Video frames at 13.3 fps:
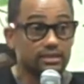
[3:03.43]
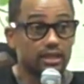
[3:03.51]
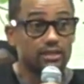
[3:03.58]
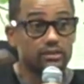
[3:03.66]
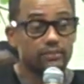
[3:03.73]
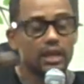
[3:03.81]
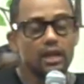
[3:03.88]

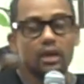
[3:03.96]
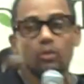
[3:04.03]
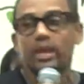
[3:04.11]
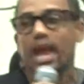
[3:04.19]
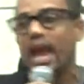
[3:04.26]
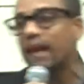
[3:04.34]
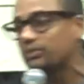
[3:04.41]
things.
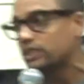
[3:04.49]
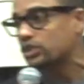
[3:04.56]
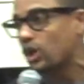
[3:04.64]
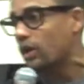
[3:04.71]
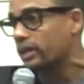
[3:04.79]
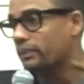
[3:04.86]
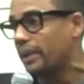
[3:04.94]
We have to
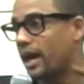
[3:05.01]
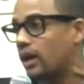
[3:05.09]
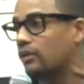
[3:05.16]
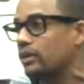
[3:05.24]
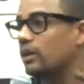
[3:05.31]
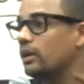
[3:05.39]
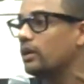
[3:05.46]
talk
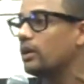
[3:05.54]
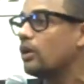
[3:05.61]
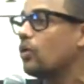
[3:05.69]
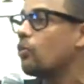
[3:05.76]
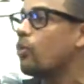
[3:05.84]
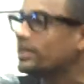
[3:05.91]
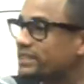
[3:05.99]
about
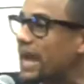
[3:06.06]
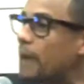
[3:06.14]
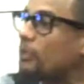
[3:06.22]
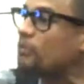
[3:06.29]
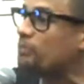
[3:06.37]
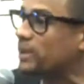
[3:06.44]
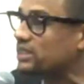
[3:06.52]
what
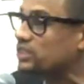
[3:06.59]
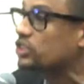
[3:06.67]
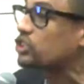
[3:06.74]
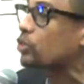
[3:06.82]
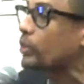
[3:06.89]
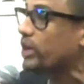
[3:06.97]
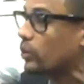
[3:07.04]
type of businesses
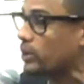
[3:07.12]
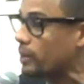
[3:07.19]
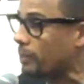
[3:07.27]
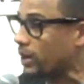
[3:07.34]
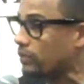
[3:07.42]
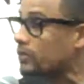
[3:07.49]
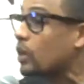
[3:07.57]
are we going to
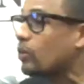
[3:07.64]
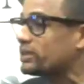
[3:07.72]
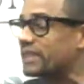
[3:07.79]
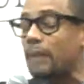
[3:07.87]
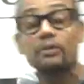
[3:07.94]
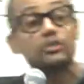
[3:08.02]
build? What type